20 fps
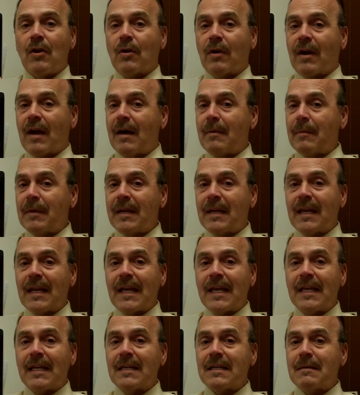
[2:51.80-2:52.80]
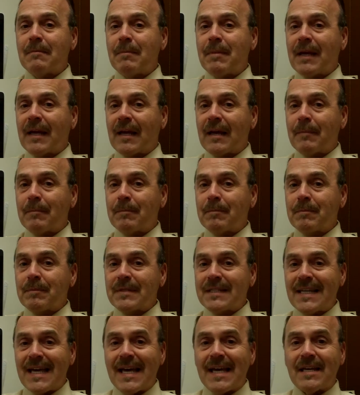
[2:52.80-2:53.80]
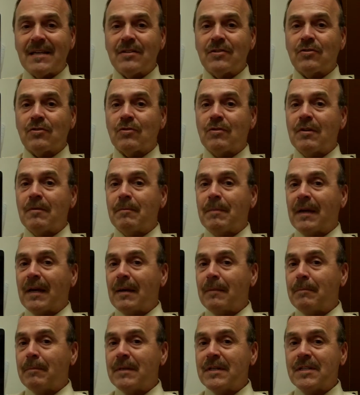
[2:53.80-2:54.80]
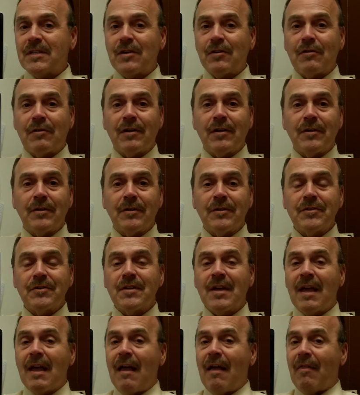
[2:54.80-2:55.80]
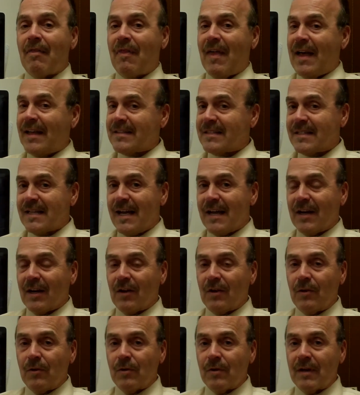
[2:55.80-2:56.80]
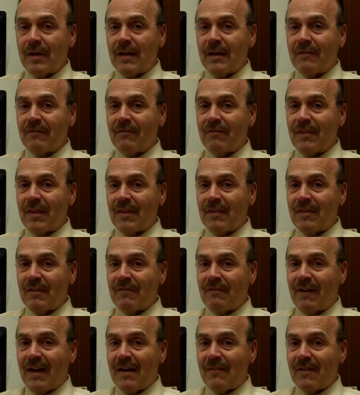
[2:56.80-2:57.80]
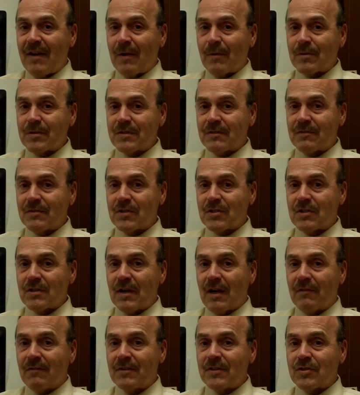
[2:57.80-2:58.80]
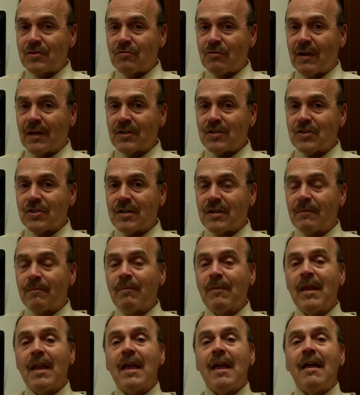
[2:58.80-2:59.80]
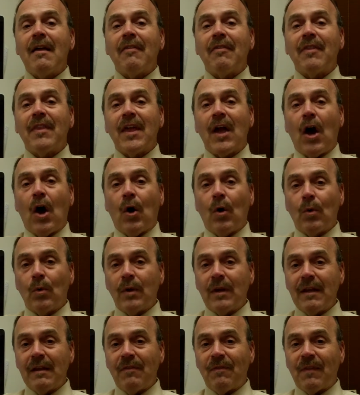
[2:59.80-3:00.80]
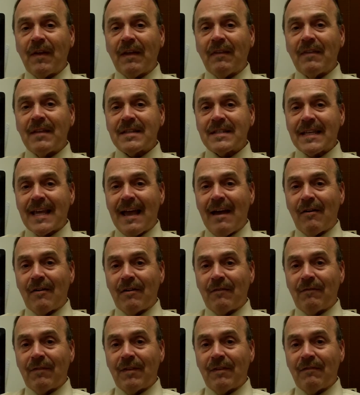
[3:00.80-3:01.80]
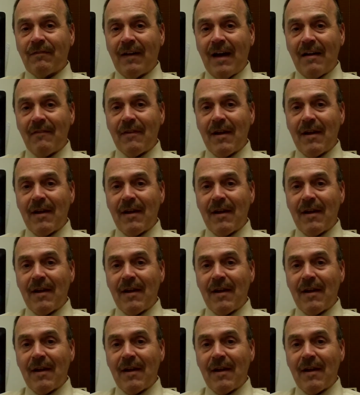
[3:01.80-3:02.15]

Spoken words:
Coming in to pick up tests or to pick up materials, that's not included in the 5 hours of instruction. The only thing that's counted for the 5